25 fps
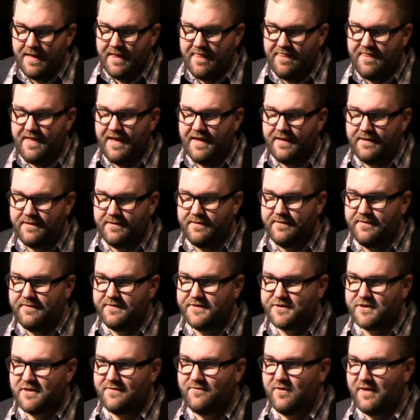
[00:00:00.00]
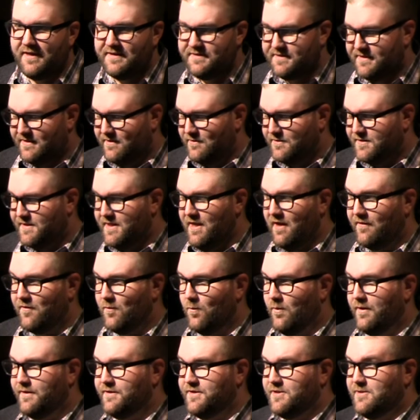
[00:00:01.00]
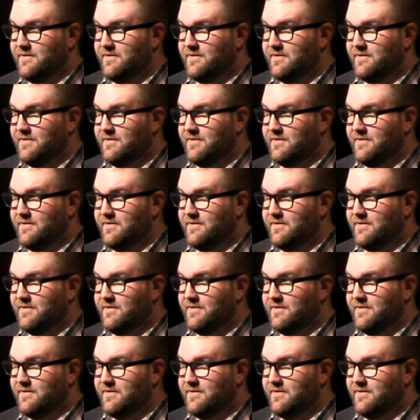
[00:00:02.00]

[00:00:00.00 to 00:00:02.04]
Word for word: then the server considers the other one